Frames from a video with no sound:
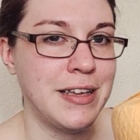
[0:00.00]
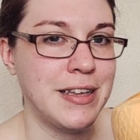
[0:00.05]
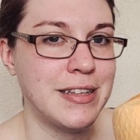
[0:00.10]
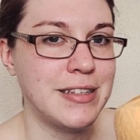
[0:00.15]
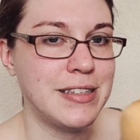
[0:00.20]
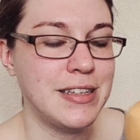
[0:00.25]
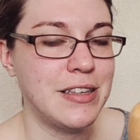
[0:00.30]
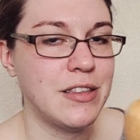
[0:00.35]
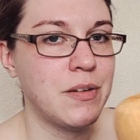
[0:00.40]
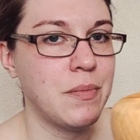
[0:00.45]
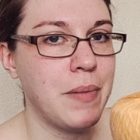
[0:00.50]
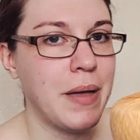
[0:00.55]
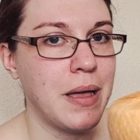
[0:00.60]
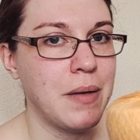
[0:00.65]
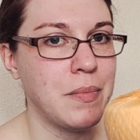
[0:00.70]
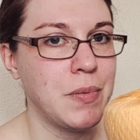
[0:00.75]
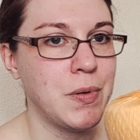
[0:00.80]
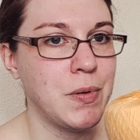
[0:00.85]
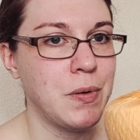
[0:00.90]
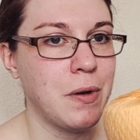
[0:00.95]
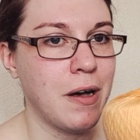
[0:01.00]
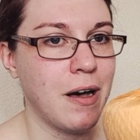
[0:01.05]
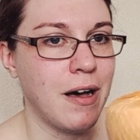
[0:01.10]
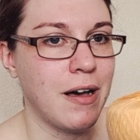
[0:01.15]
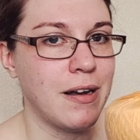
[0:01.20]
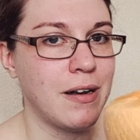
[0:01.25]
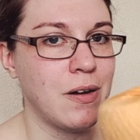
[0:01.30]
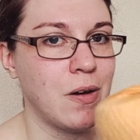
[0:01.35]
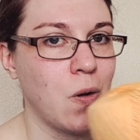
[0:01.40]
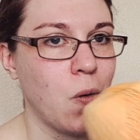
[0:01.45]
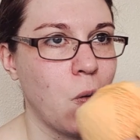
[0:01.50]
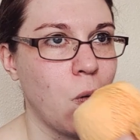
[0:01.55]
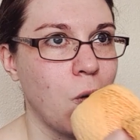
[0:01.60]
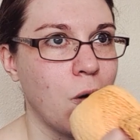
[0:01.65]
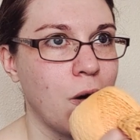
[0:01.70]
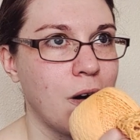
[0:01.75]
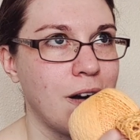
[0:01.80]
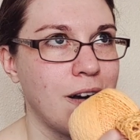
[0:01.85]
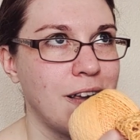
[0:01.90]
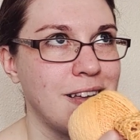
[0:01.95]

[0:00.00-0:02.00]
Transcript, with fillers: It's either bamboo cotton or